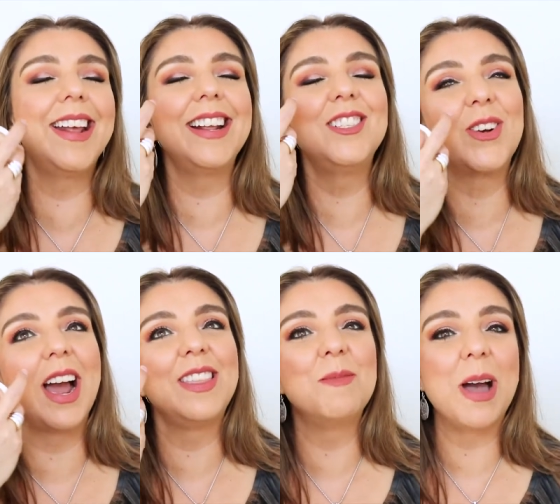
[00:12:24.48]
didn't
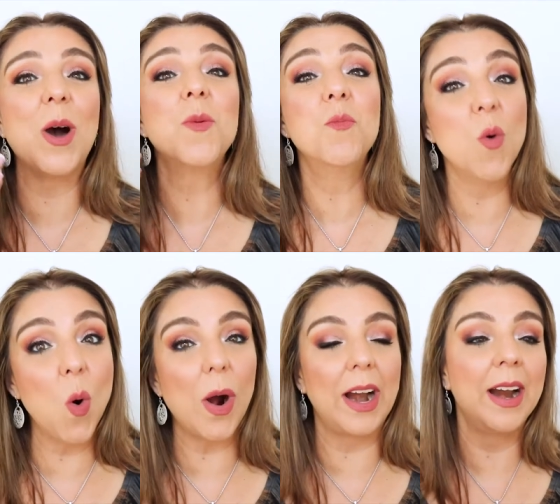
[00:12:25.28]
dry them out
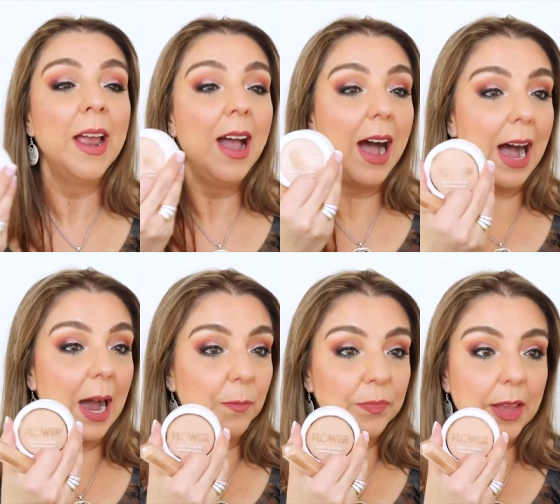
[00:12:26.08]
more
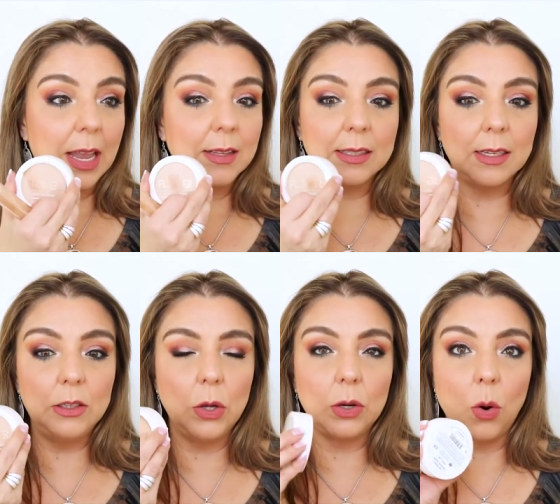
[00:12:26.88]
um, it
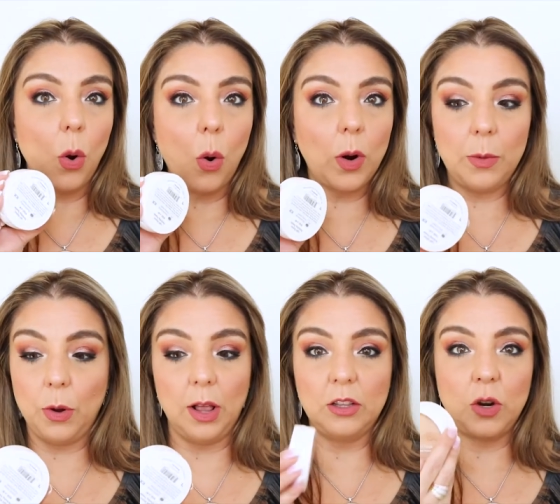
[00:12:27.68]
doesn't look
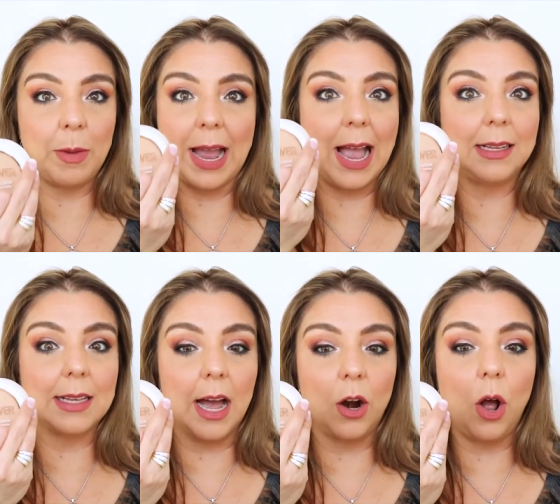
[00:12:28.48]
horrible under my eyes
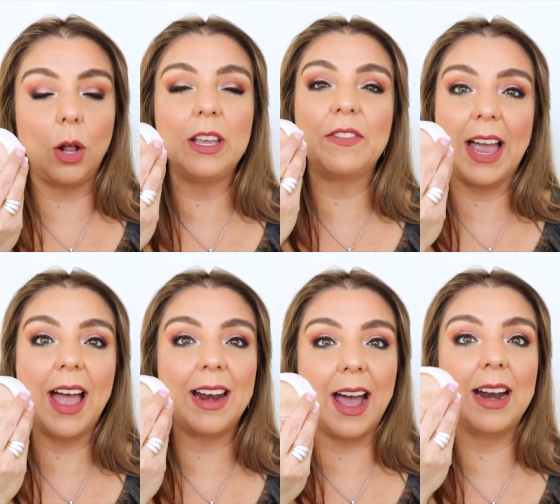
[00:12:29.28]
at all if I
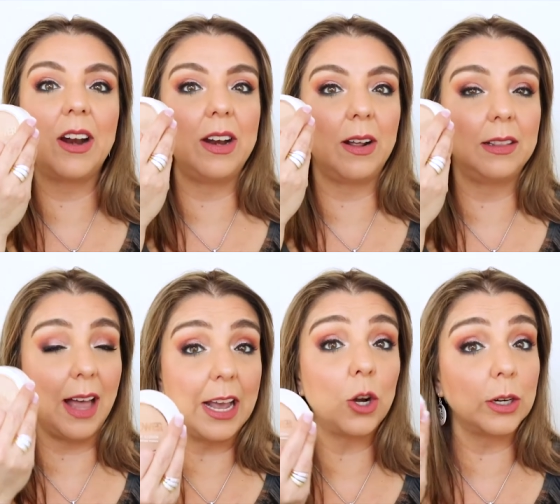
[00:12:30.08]
had had it in a
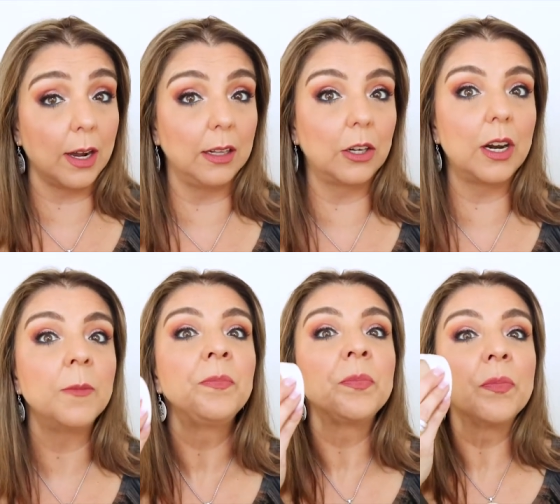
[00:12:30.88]
lighter
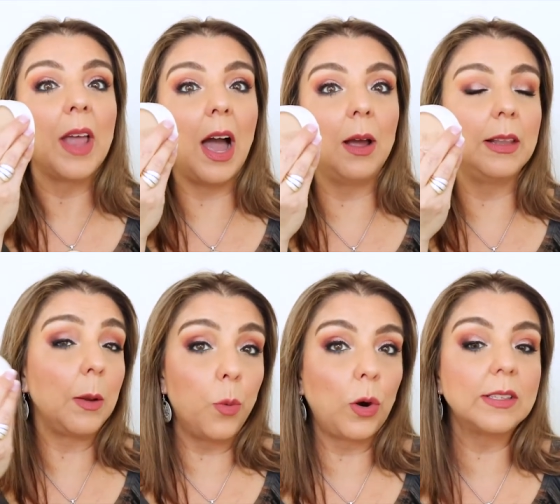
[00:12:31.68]
color uh,
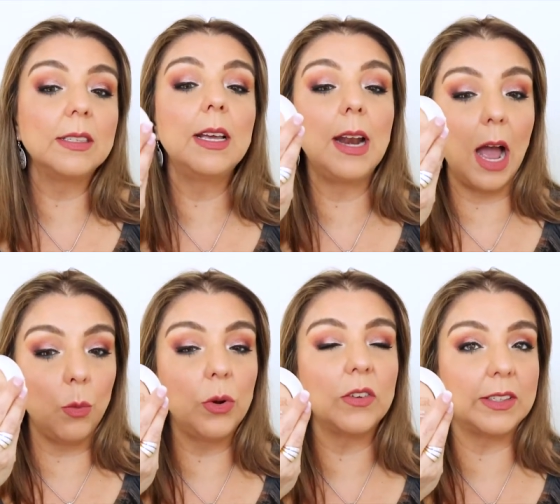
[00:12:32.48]
like porcelain I
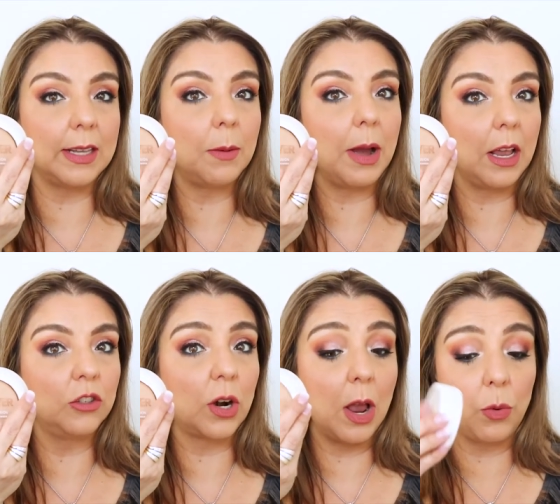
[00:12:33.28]
would have set my
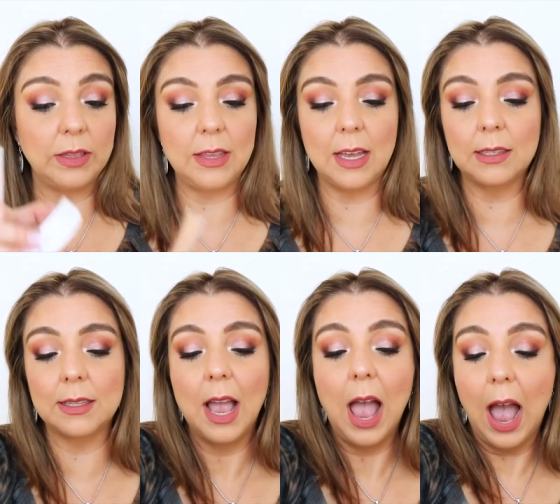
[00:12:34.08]
under eye with this